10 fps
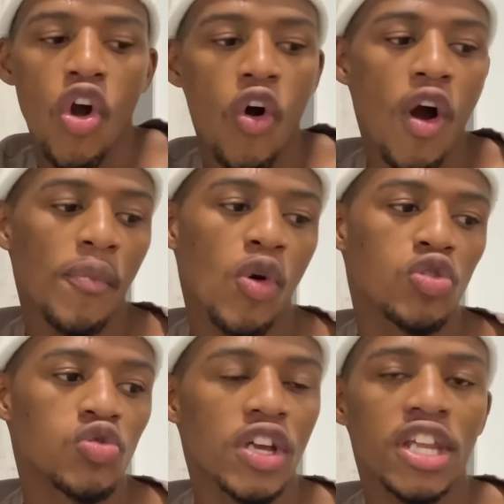or I'm going
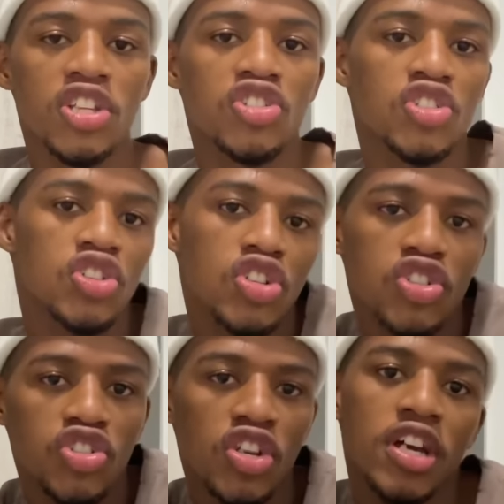to get a
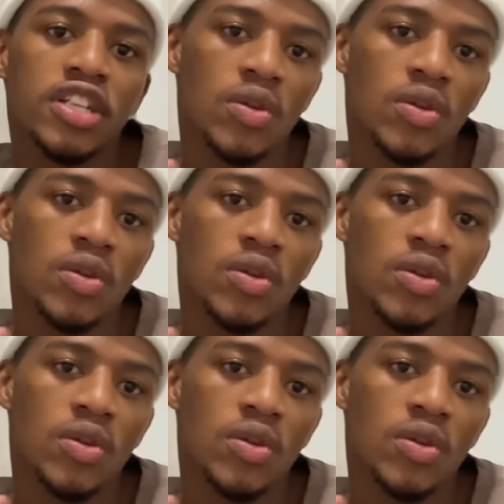t-shirt, a